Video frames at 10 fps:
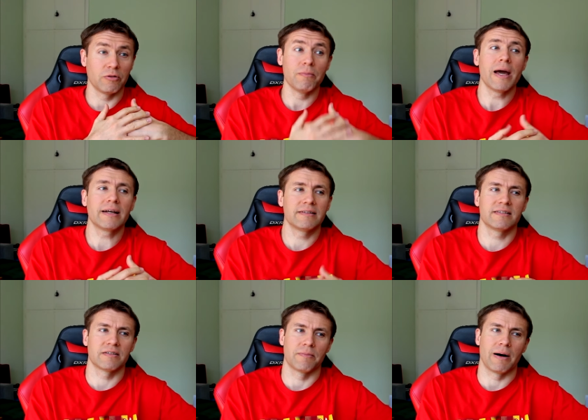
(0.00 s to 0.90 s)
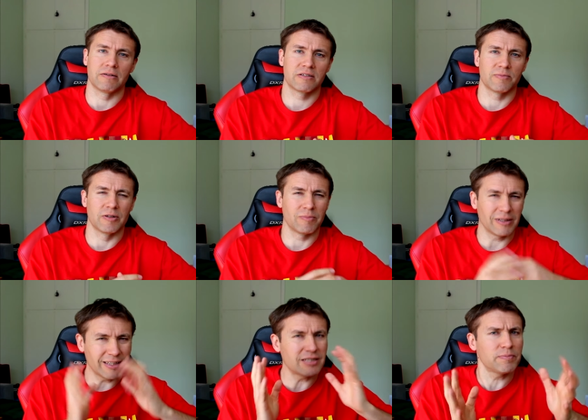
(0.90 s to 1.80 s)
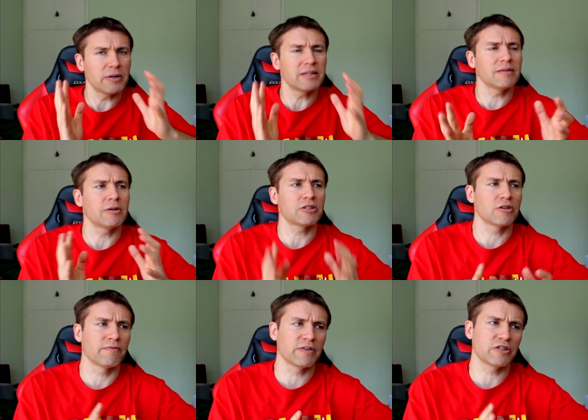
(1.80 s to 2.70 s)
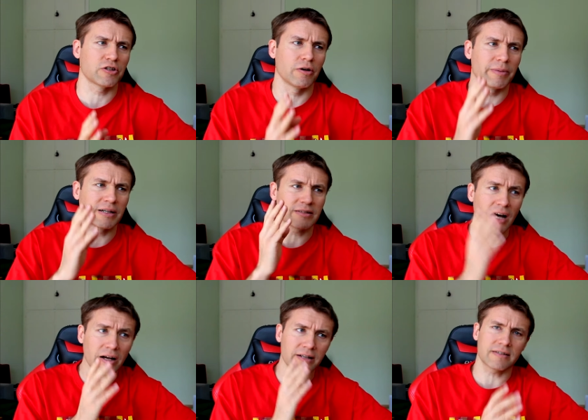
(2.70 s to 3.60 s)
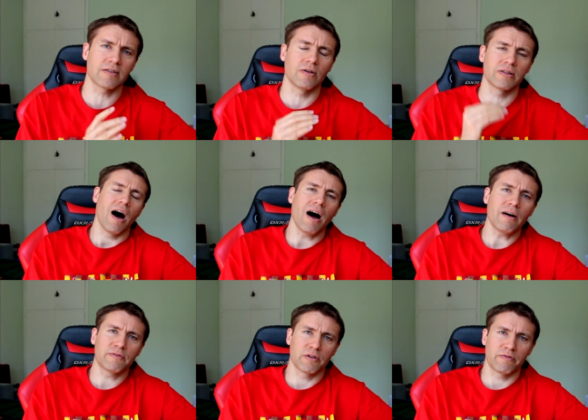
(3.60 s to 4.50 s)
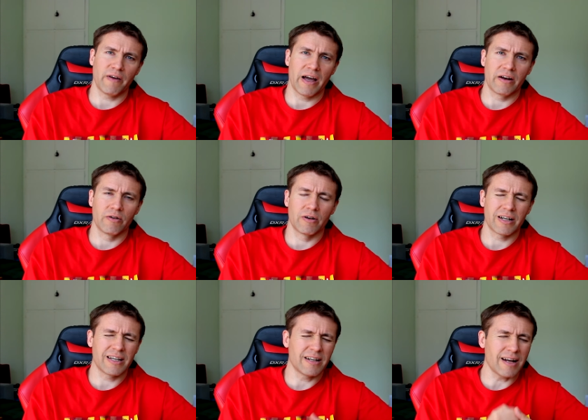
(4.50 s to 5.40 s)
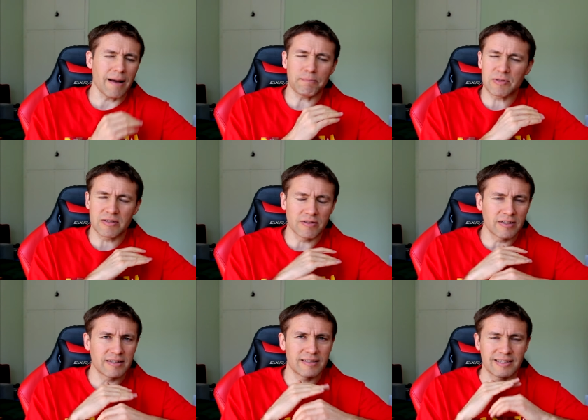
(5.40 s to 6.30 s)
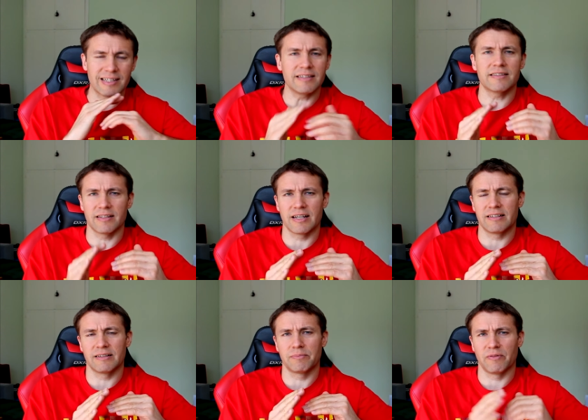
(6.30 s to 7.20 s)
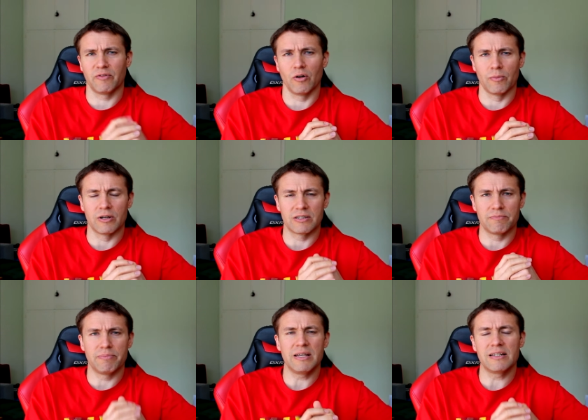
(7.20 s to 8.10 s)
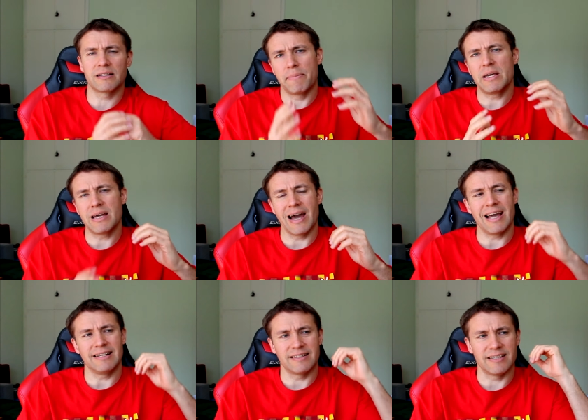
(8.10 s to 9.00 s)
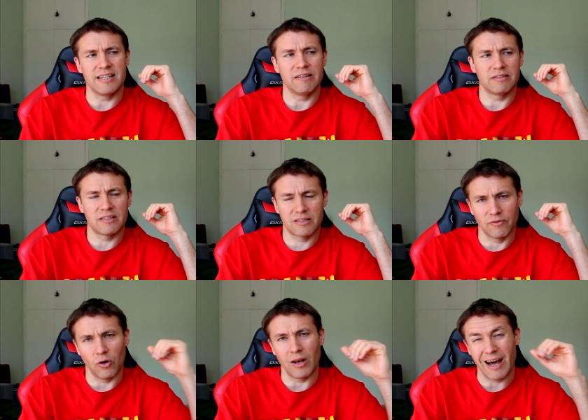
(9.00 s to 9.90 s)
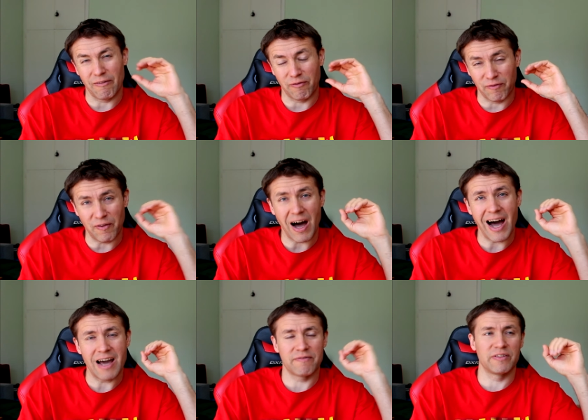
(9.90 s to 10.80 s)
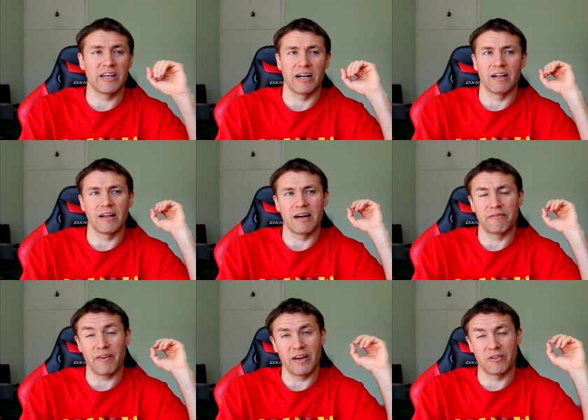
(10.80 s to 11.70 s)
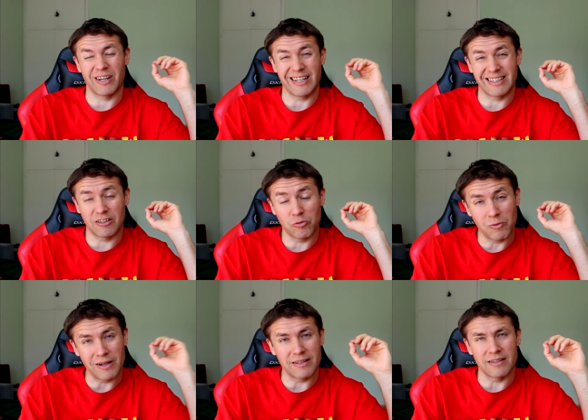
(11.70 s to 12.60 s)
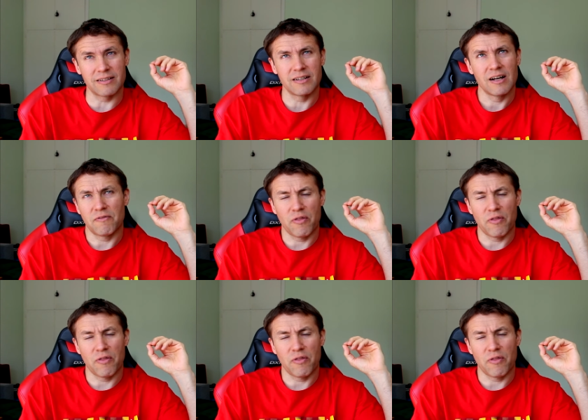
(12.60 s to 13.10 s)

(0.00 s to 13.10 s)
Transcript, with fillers: to make this announcement but it's pretty much official because Arne Slot after Feyenoord in an absolutely sincerely dominating performance, beat PEC Zwolle 5-0 and Feyenoord had two, uh,